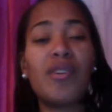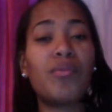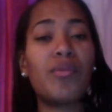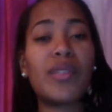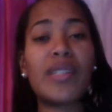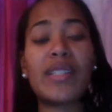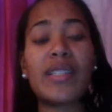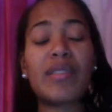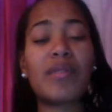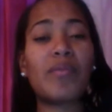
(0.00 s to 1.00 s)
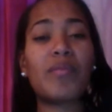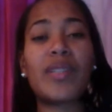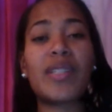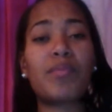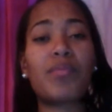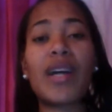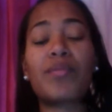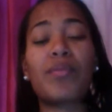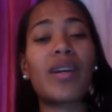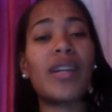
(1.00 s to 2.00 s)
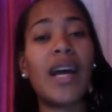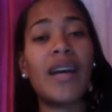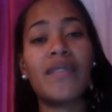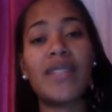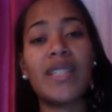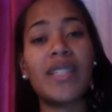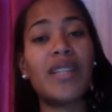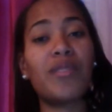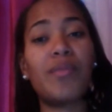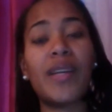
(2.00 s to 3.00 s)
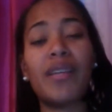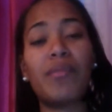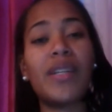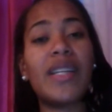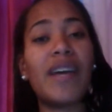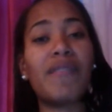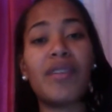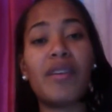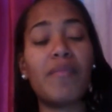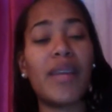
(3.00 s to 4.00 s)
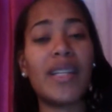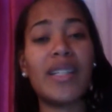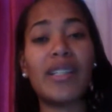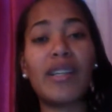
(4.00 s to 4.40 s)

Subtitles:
will just prosper our lives in such a way that we never imagined.